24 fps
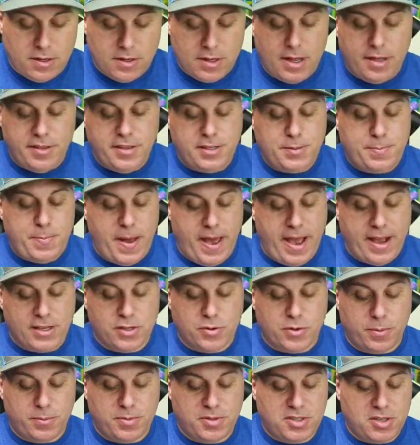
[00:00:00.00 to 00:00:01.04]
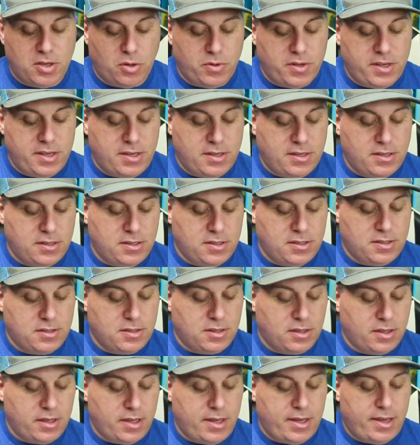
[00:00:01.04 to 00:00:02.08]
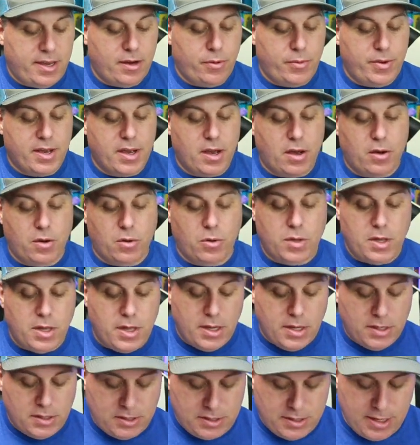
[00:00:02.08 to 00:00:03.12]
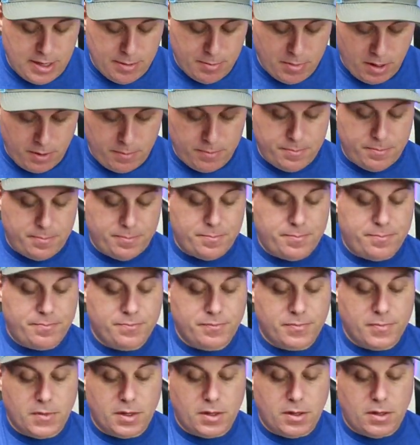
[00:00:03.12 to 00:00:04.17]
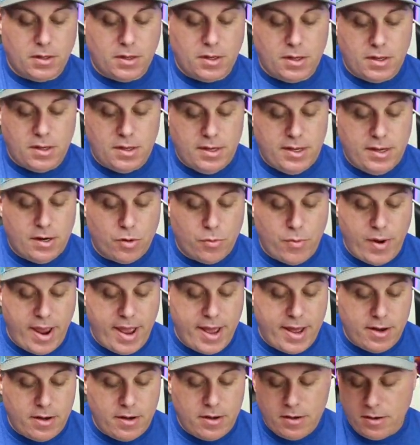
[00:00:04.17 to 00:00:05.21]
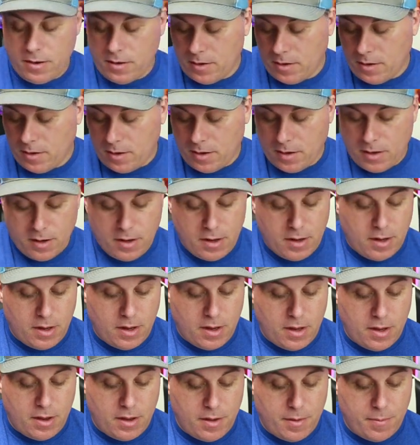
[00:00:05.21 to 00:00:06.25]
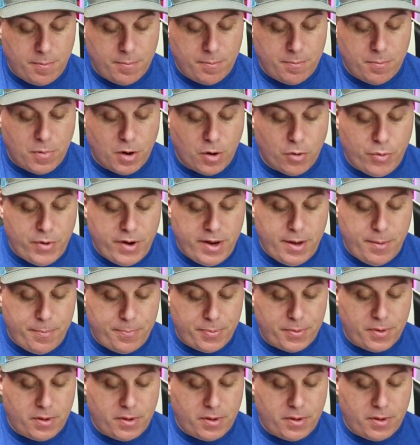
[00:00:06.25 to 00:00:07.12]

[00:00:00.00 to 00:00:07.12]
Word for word: Oh, these packs rip so easily. Here we go. Team up. Nidoran. Mareep.